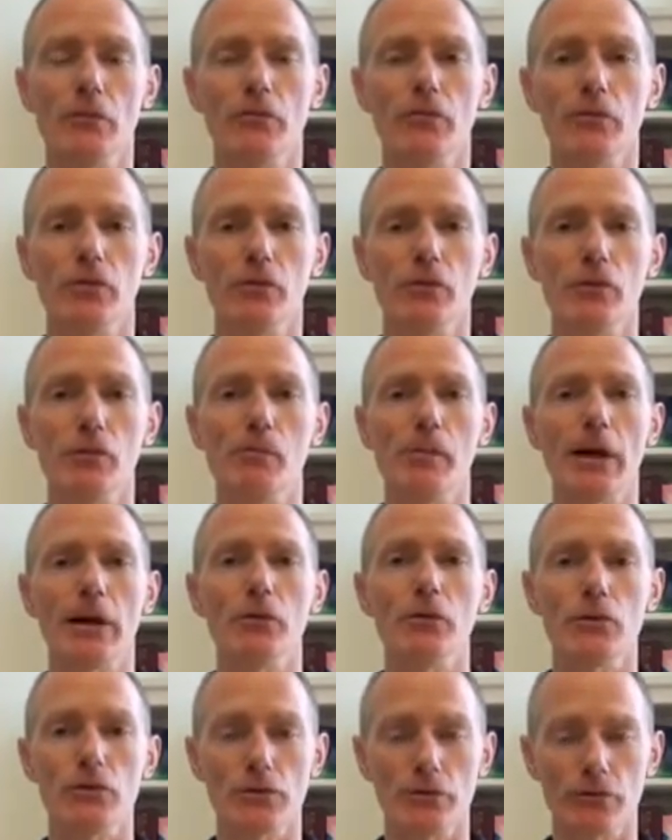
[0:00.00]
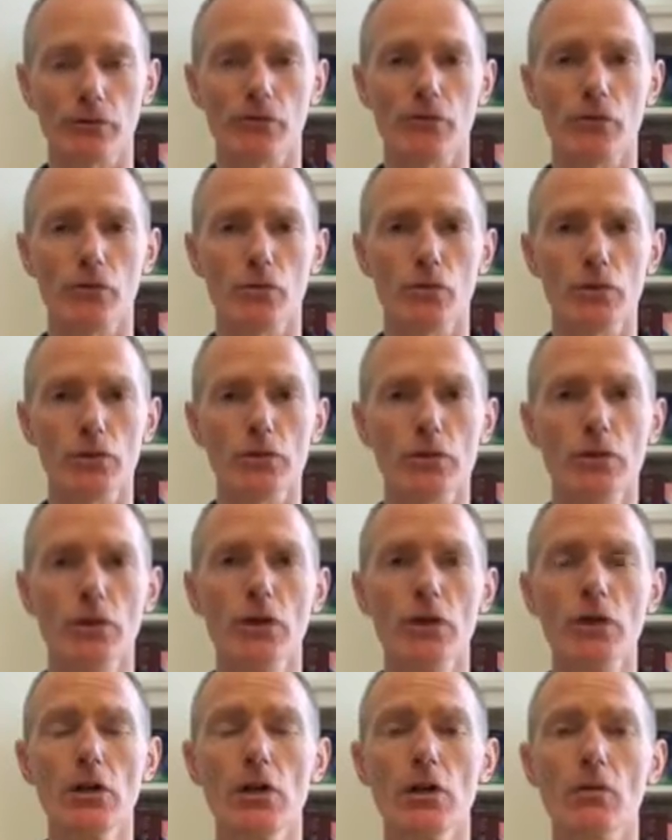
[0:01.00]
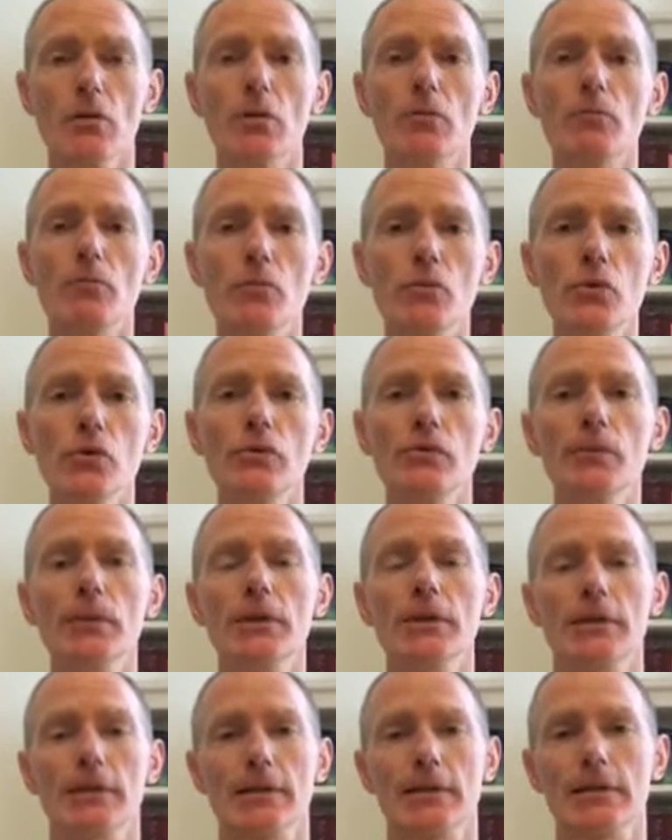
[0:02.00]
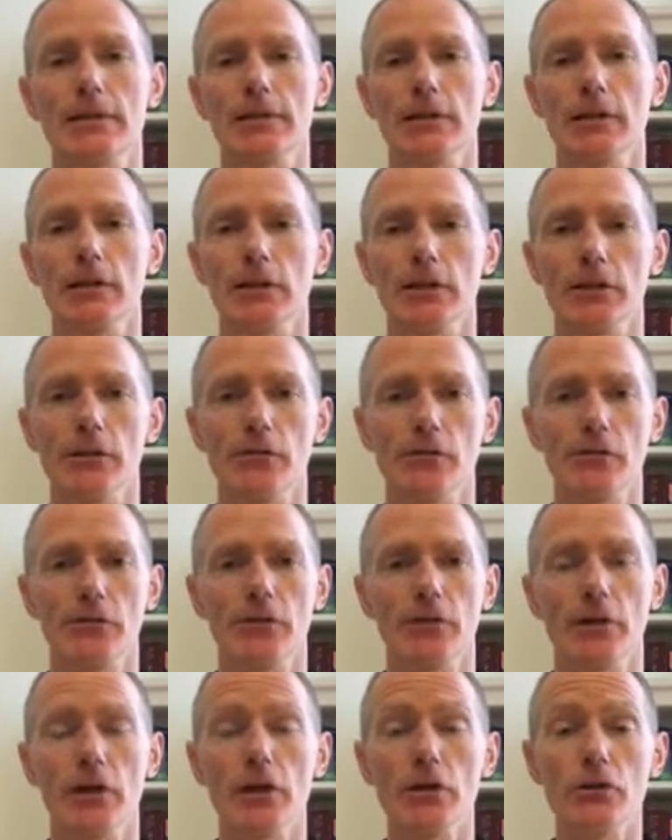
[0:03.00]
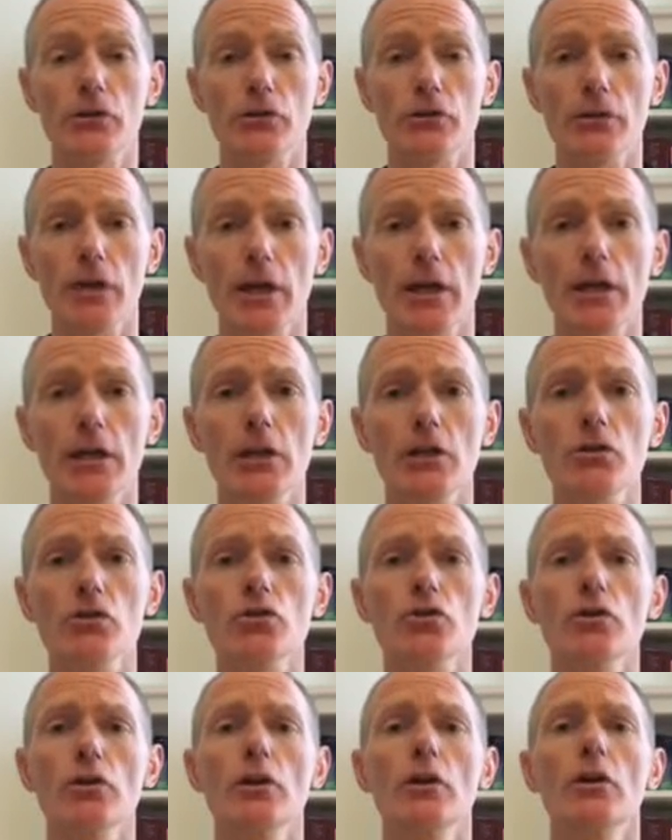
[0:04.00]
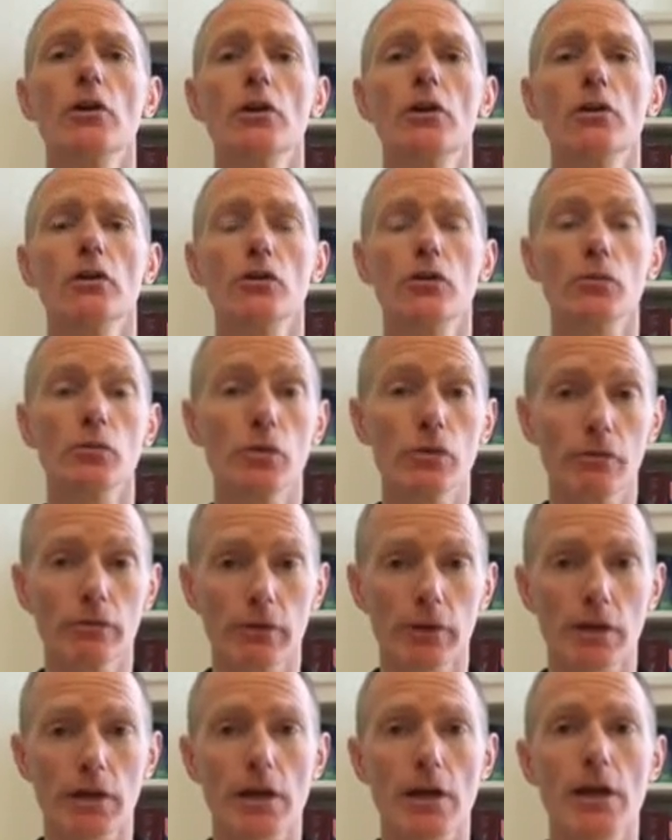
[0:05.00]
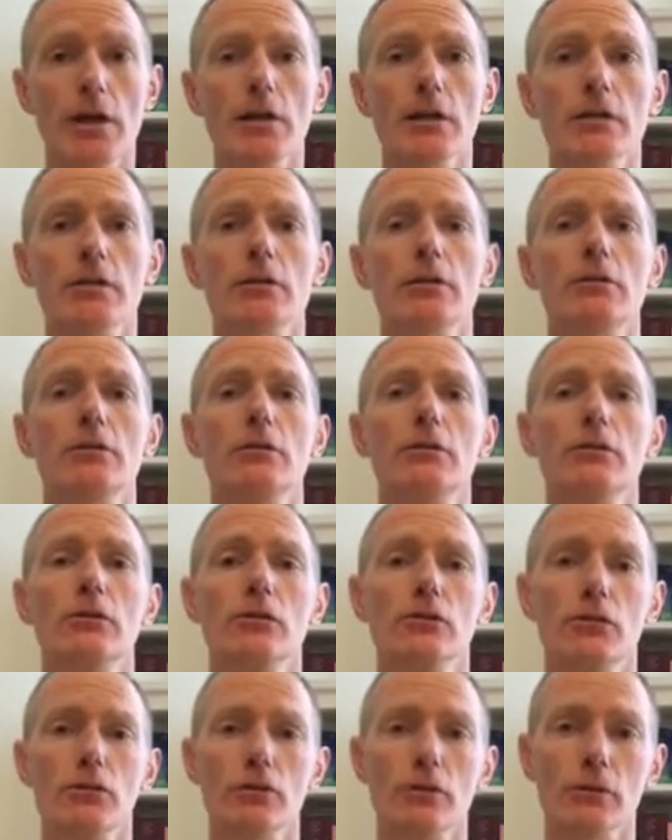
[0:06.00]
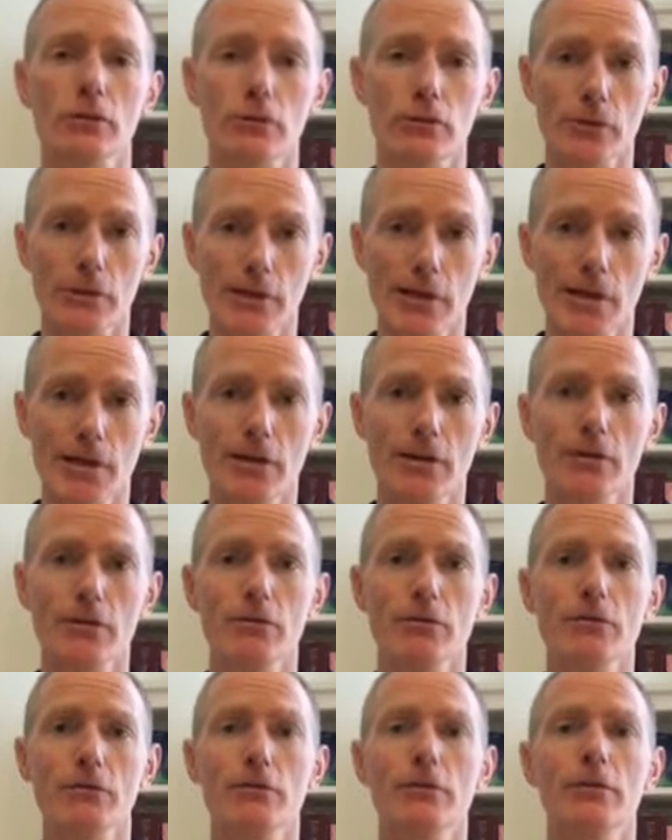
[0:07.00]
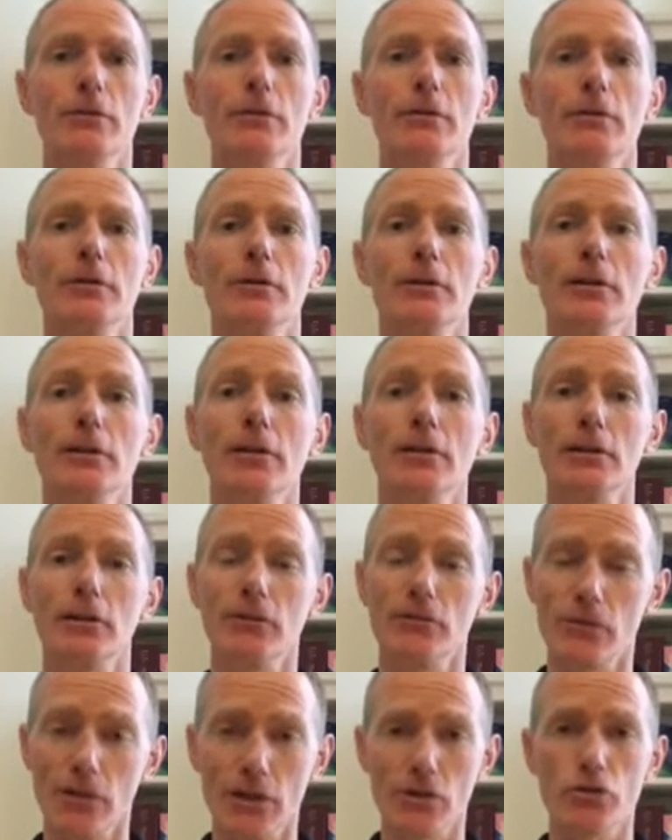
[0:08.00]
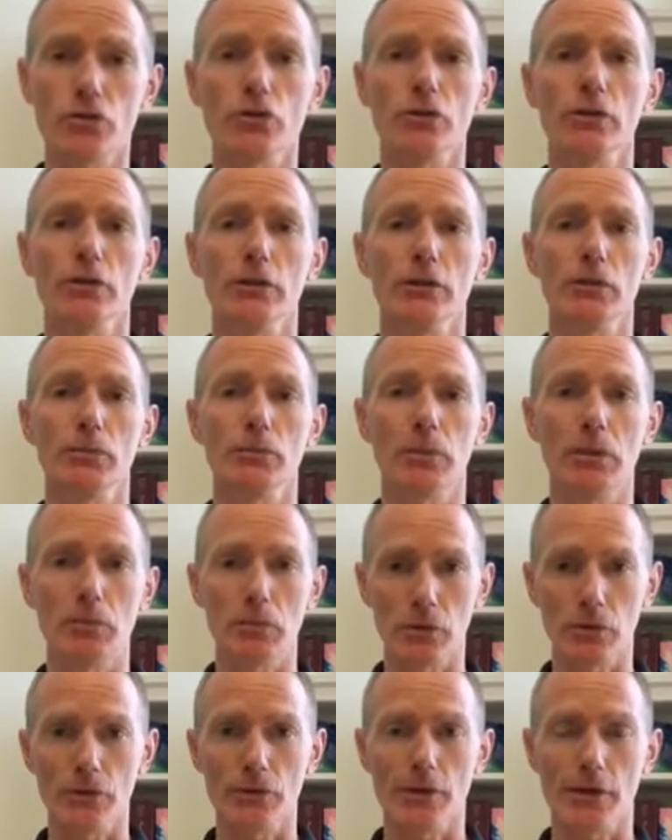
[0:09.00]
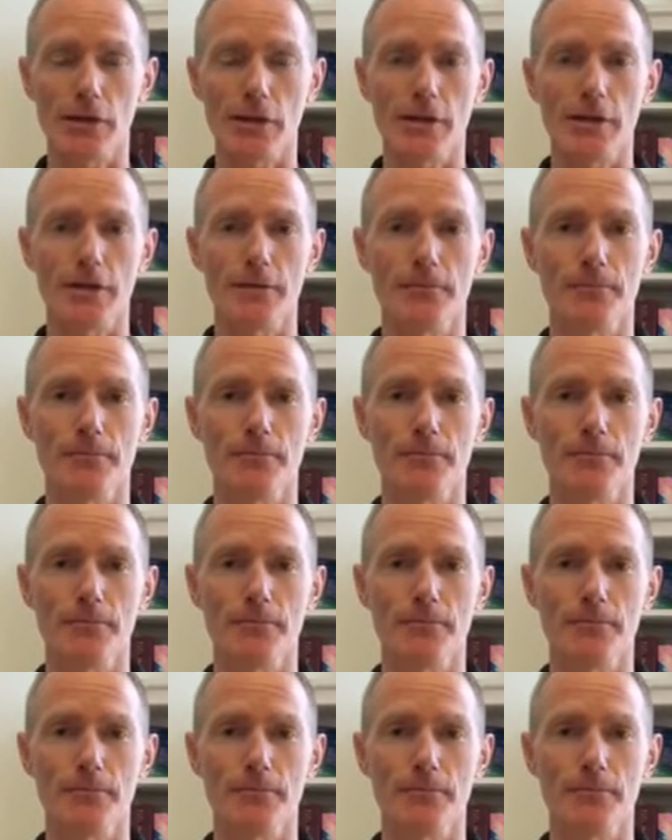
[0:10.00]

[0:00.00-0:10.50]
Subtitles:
flowing backwards and forwards. But movement is life. As you age, you move less, you slow down, and eventually people die.